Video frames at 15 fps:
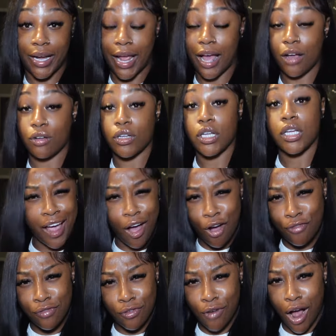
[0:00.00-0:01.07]
out. And
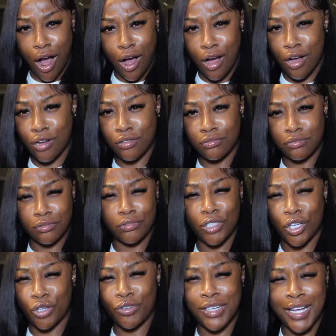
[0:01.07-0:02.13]
overall,
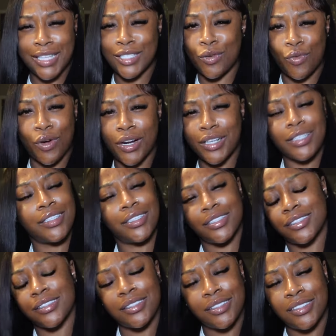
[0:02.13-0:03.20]
who doesn't want
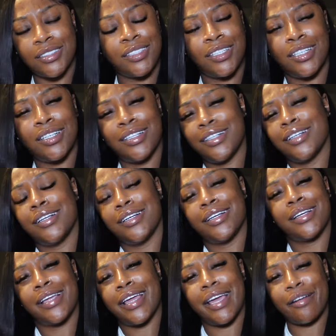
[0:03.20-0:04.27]
to
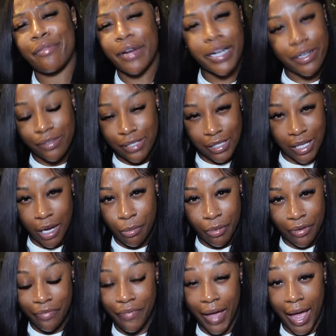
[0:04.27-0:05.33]
get rid of
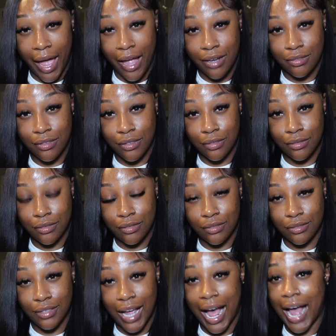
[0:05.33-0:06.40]
stubborn fat?
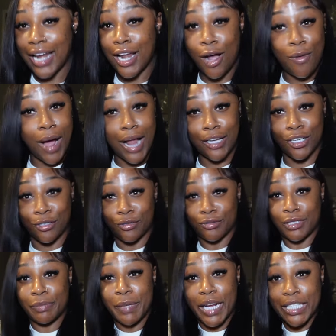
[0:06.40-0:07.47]
I know I do,
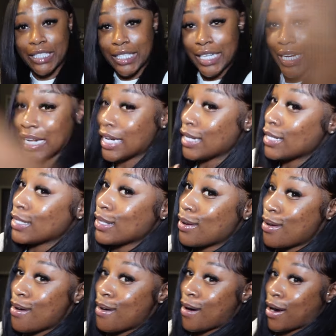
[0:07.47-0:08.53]
especially to these
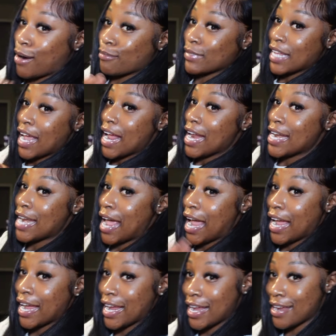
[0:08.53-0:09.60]
arms.
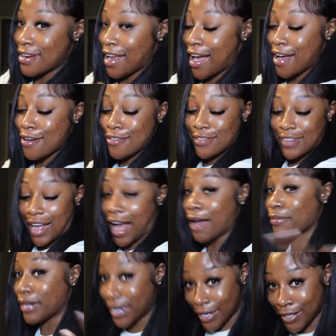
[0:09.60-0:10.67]
They, you know, I've
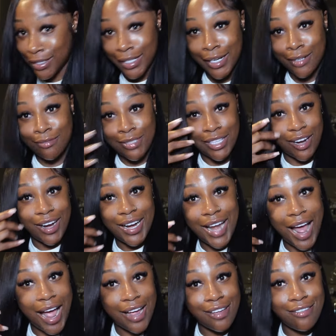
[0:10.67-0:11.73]
been in the gym, so they're
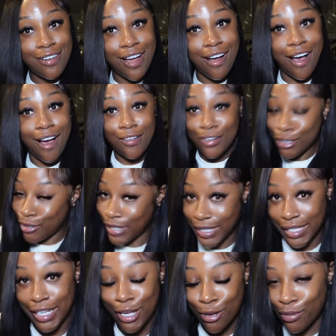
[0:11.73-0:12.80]
not, you know, all
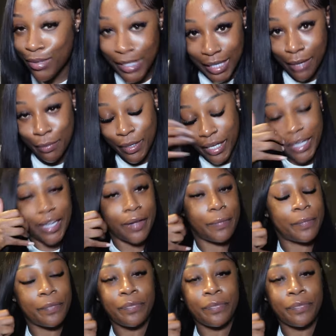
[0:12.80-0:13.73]
loosey-goosey, but